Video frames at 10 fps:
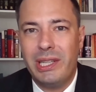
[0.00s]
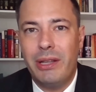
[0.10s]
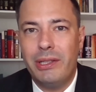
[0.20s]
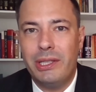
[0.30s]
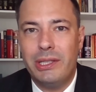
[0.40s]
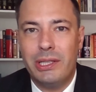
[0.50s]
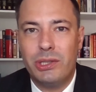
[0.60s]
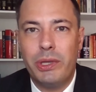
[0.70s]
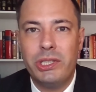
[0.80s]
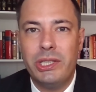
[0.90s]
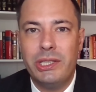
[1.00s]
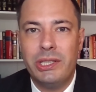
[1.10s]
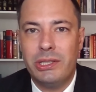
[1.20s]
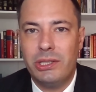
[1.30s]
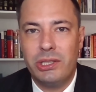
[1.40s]
at the other details, Russia
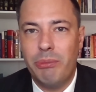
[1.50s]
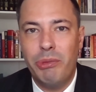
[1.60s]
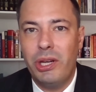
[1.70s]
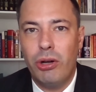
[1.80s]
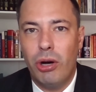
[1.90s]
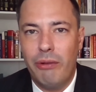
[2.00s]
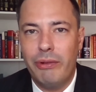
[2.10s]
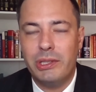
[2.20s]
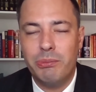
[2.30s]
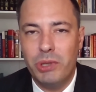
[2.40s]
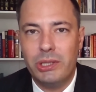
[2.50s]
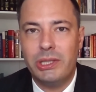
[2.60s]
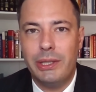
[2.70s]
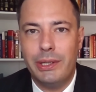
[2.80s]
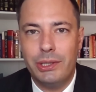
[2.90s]
isn't committing all of its
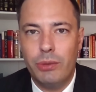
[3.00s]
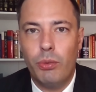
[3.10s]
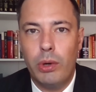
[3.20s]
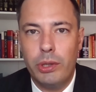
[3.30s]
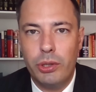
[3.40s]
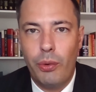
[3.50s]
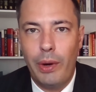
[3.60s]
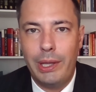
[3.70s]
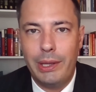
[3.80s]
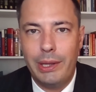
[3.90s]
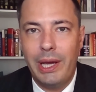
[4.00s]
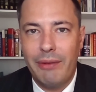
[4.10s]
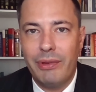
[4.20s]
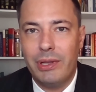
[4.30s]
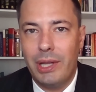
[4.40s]
military to the war in Ukraine. They
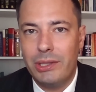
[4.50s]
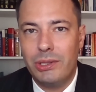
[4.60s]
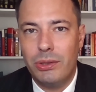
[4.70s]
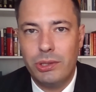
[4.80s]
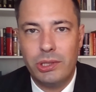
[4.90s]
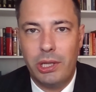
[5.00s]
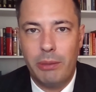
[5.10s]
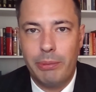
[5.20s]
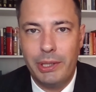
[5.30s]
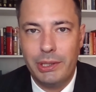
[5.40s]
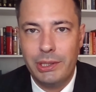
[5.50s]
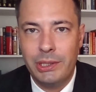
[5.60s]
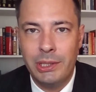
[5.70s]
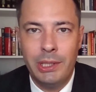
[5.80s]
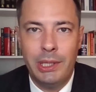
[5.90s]
have a lot of soldiers in other places,
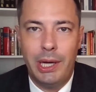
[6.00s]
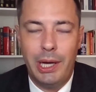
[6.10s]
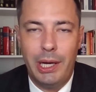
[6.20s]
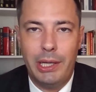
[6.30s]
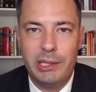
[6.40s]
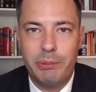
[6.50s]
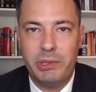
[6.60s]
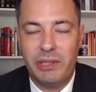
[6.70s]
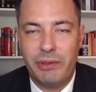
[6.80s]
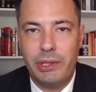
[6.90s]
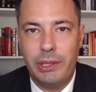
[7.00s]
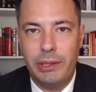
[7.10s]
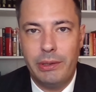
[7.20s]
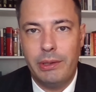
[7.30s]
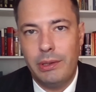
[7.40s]

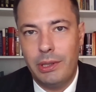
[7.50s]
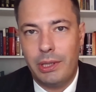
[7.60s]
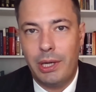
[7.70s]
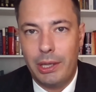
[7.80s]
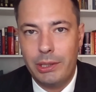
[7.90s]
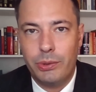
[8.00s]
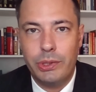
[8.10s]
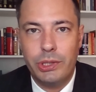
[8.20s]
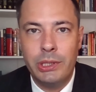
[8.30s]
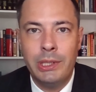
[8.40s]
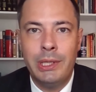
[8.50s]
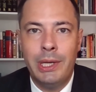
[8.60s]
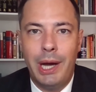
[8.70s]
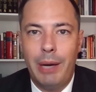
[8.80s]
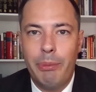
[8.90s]
specifically in the Caucasus region,
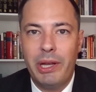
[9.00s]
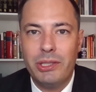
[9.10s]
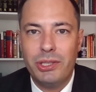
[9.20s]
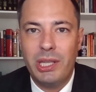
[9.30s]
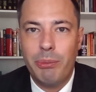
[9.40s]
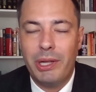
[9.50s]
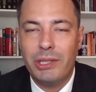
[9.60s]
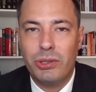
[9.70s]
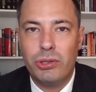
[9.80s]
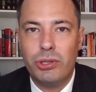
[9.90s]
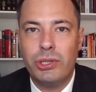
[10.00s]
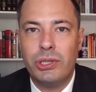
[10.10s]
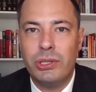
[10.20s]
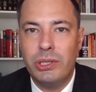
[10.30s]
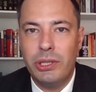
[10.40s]
but they also keep a lot of
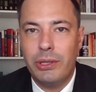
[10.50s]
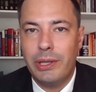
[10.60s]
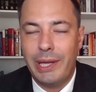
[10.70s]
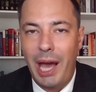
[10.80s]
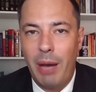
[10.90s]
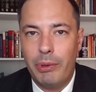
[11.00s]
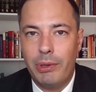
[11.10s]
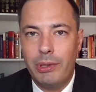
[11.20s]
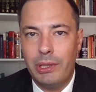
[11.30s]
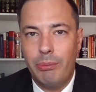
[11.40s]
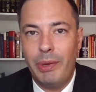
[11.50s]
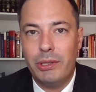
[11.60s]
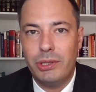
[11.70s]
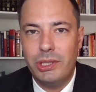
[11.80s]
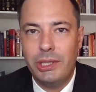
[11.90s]
soldiers near the capital and
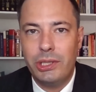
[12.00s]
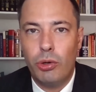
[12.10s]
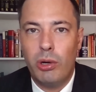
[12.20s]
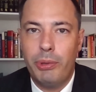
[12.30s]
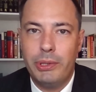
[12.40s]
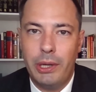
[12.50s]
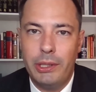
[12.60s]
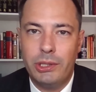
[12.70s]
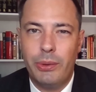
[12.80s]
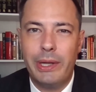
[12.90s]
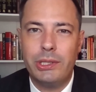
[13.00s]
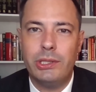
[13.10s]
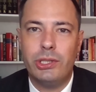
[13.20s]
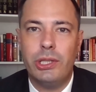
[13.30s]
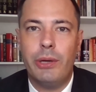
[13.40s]
major cities in order to put down
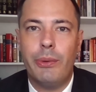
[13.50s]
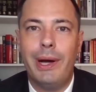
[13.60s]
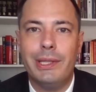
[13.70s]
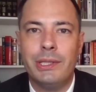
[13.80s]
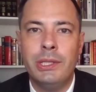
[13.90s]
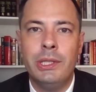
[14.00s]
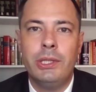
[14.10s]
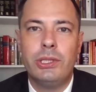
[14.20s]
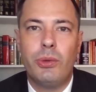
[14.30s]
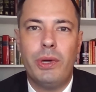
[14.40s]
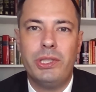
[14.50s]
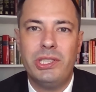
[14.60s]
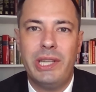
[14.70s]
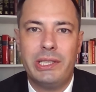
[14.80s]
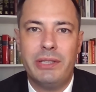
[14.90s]
insurrection should they rise. So Russia
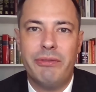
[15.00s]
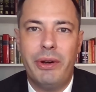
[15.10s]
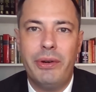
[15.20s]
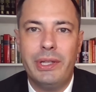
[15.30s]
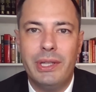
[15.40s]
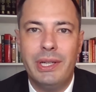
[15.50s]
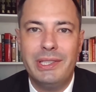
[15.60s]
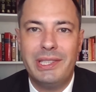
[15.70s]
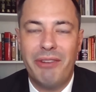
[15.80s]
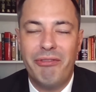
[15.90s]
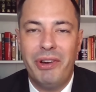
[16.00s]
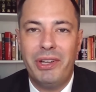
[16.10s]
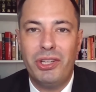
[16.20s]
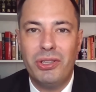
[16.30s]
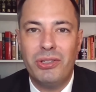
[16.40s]
is actually it's got
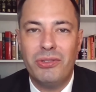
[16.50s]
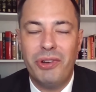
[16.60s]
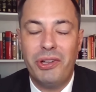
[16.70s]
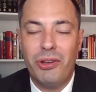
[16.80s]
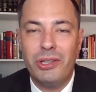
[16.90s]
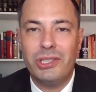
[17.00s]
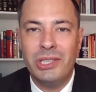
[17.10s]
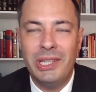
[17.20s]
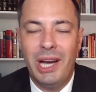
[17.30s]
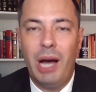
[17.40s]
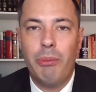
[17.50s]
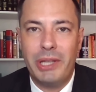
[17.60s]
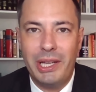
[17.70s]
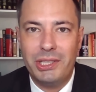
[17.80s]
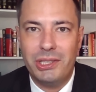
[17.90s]
very, very large
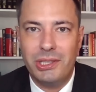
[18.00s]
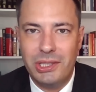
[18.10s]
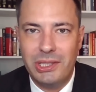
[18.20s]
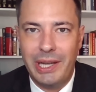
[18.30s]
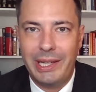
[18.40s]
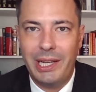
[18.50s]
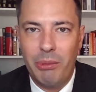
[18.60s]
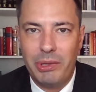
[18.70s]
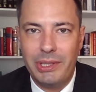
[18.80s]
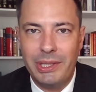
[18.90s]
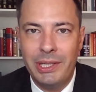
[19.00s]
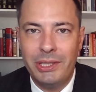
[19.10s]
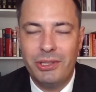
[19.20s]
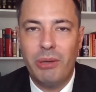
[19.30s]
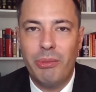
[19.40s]
obligations economically
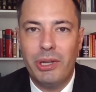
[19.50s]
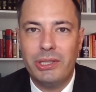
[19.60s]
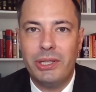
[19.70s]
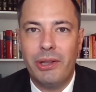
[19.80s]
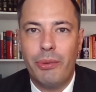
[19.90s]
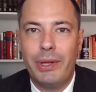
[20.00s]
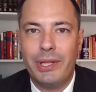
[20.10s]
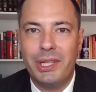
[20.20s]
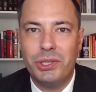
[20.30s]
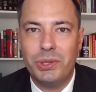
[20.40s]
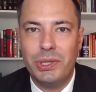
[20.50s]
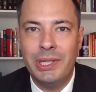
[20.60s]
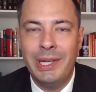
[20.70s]
to their military throughout the country.